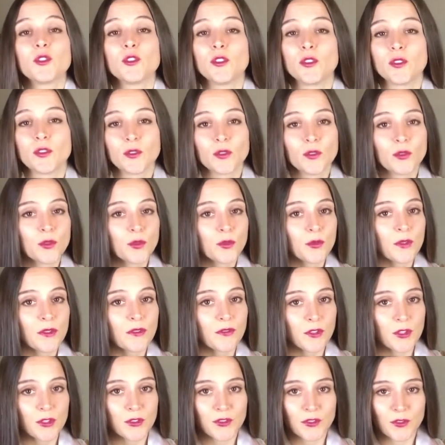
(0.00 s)
2
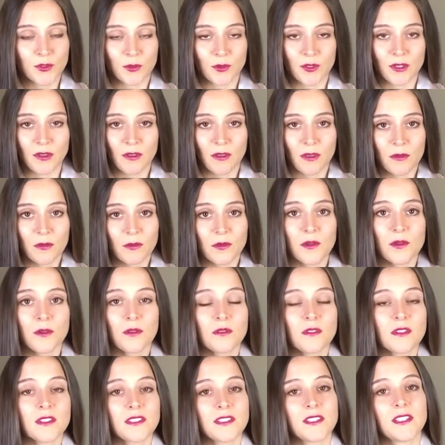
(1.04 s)
rivers going
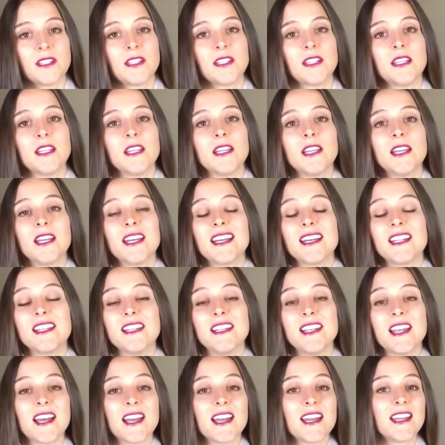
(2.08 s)
through the city,
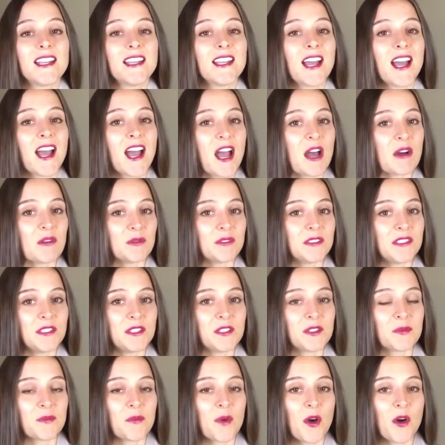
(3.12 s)
9
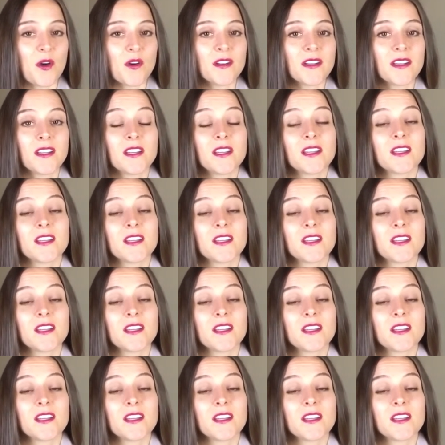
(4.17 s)
arrondissements,